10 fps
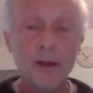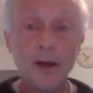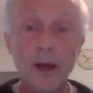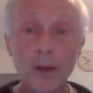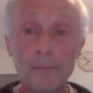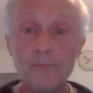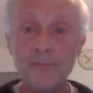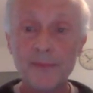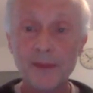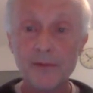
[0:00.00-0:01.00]
99.
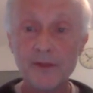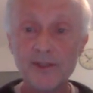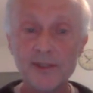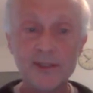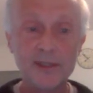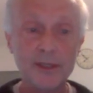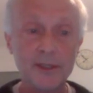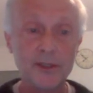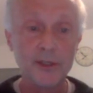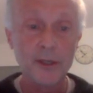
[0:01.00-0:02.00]
This
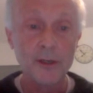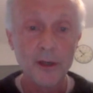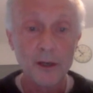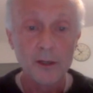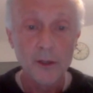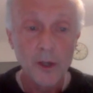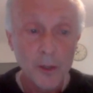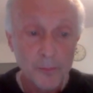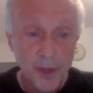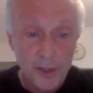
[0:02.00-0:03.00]
is a
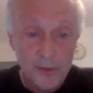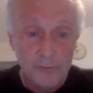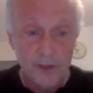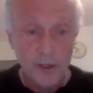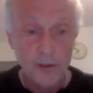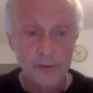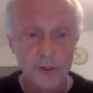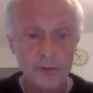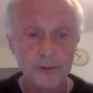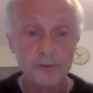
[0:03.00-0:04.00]
part of our
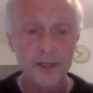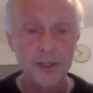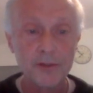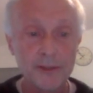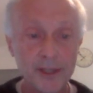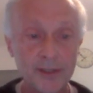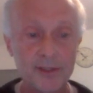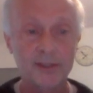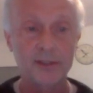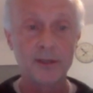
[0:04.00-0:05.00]
non-regression
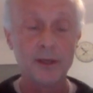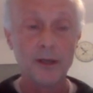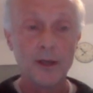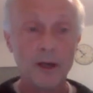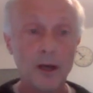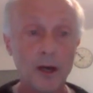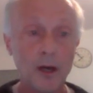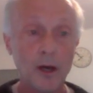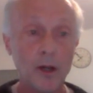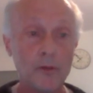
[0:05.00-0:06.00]
tests.
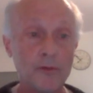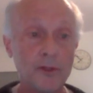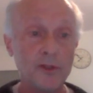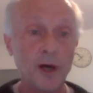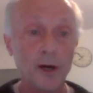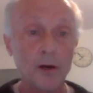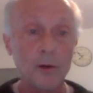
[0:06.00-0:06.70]
These are